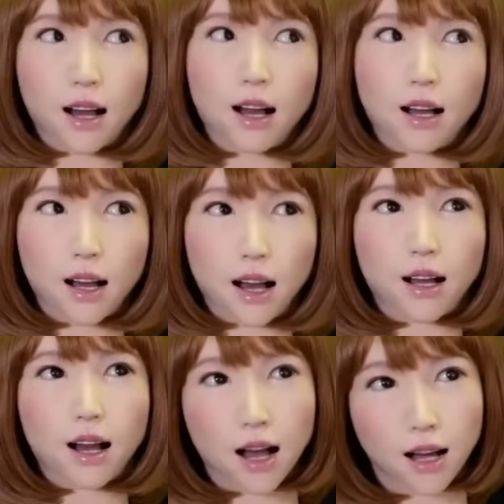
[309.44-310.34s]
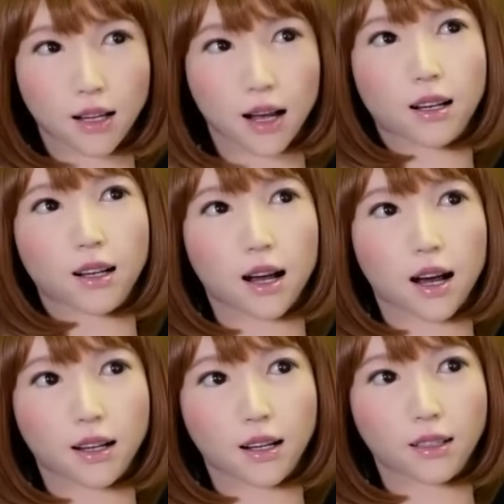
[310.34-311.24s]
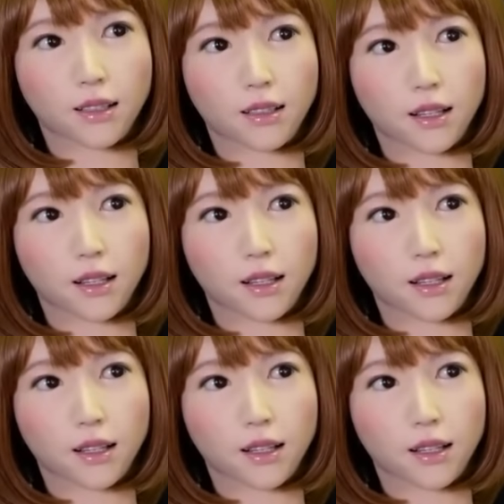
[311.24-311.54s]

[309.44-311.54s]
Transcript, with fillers: I suppose there is one thing I can hope